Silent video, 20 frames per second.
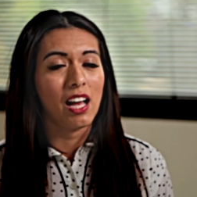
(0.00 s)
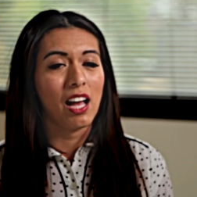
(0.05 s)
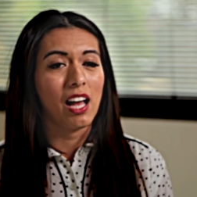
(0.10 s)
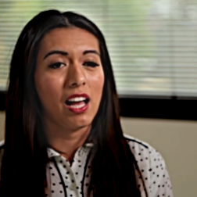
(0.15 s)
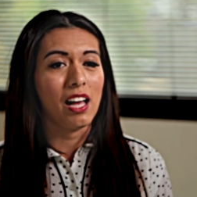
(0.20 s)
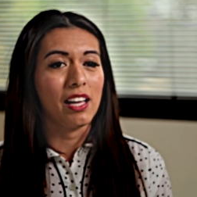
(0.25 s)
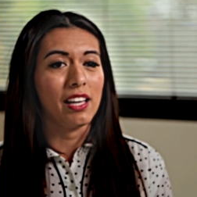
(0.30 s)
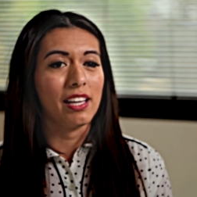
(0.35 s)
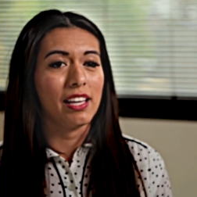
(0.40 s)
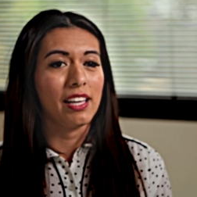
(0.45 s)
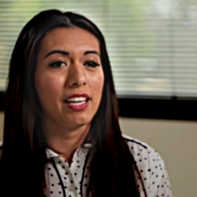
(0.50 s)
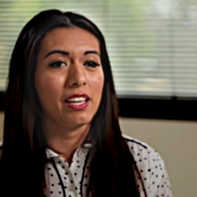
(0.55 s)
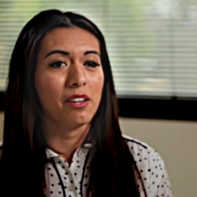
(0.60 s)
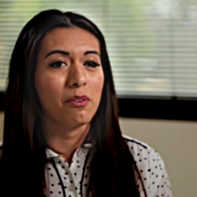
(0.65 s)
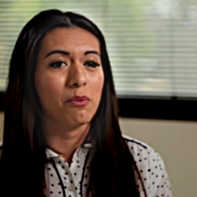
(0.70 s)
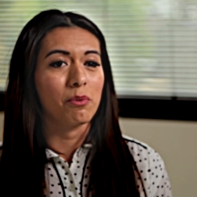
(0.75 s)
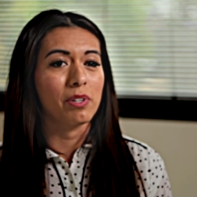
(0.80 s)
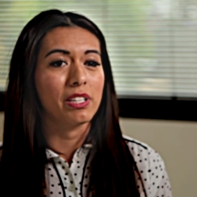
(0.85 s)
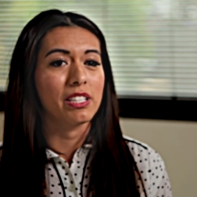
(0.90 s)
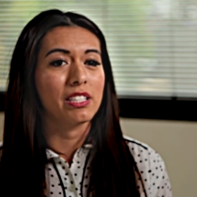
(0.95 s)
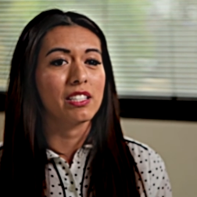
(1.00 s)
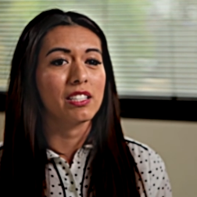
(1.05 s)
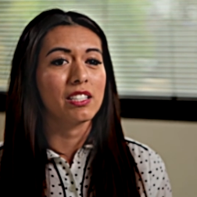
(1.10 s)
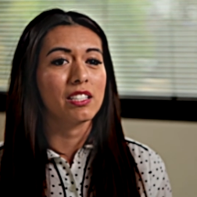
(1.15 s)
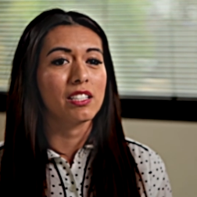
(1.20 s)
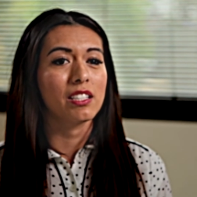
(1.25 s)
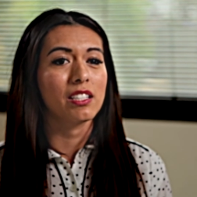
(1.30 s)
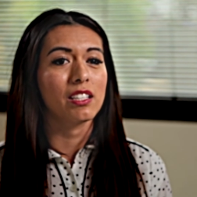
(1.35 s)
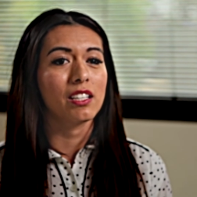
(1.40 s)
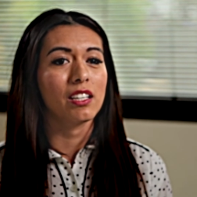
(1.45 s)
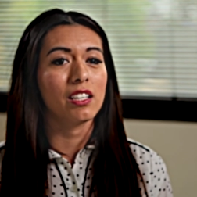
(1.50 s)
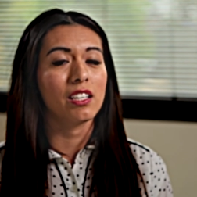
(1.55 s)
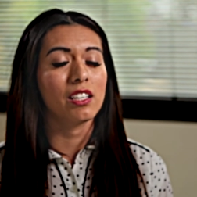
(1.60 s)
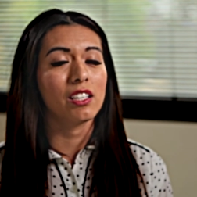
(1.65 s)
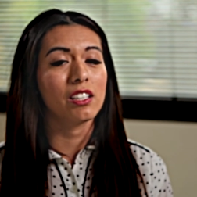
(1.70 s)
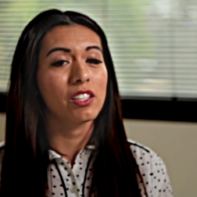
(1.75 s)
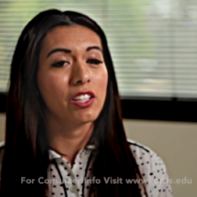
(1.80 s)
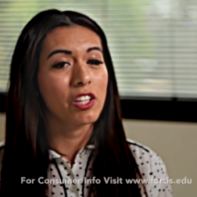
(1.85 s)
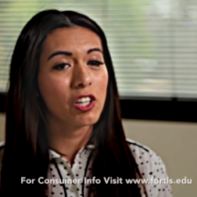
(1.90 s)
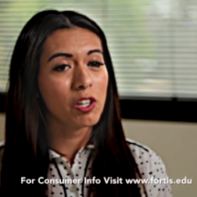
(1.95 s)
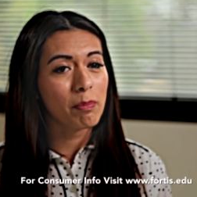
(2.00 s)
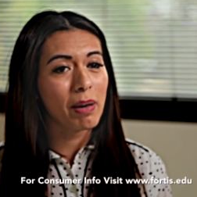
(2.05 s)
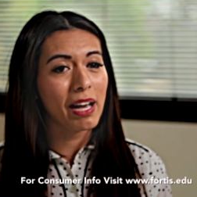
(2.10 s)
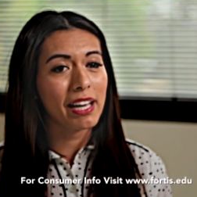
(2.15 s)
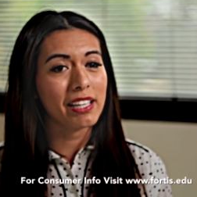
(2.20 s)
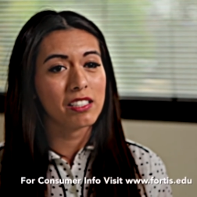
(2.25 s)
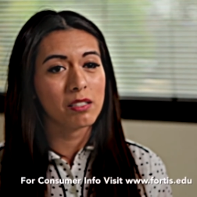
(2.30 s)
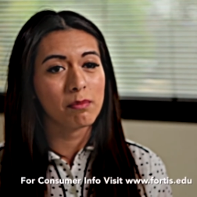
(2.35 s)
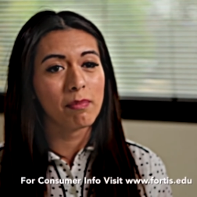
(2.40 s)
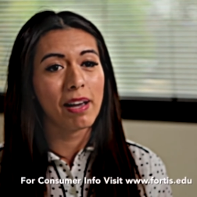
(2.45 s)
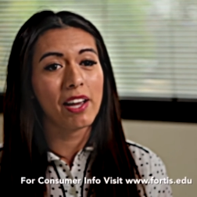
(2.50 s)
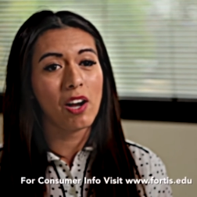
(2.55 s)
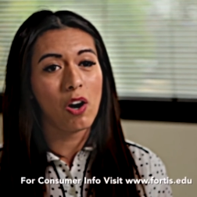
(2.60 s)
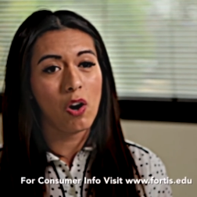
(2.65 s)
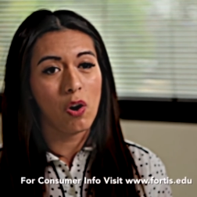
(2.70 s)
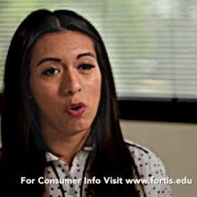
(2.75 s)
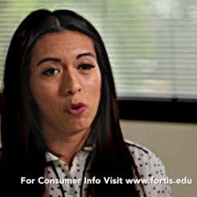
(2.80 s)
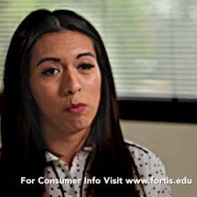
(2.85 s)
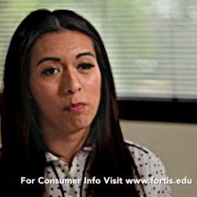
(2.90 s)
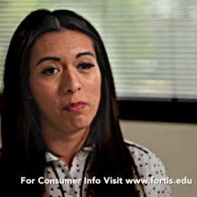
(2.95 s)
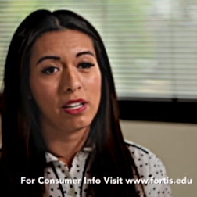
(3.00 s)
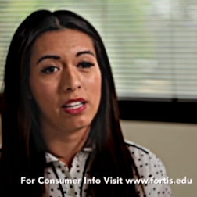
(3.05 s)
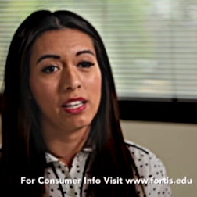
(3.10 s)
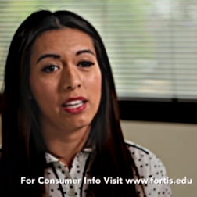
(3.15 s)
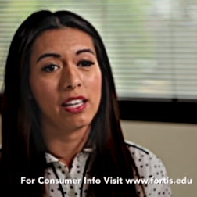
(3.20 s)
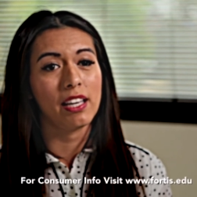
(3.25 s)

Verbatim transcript: Uh, it was nearby to my home,